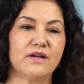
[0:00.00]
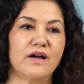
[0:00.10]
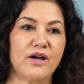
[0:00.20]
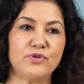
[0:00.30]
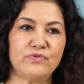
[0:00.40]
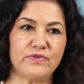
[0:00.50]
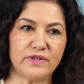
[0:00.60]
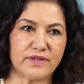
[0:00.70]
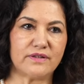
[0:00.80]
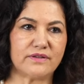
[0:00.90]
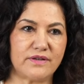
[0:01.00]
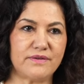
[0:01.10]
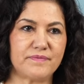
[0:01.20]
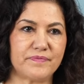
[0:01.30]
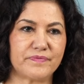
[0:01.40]
I do feel
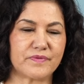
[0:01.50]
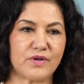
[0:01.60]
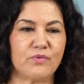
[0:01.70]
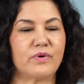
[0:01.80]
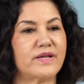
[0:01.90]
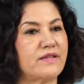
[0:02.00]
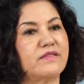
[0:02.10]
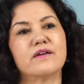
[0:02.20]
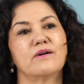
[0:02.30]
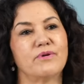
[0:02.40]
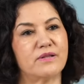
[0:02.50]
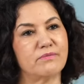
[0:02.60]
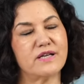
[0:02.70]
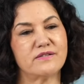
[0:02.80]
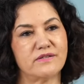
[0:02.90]
guilty when I think about
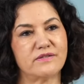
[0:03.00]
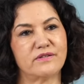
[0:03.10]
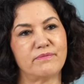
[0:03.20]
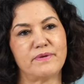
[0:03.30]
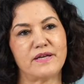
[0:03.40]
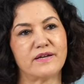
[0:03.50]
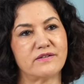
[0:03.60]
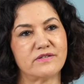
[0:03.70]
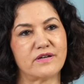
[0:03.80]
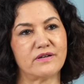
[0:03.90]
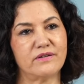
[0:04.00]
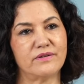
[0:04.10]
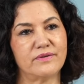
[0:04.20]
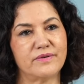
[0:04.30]
my sister being in jail.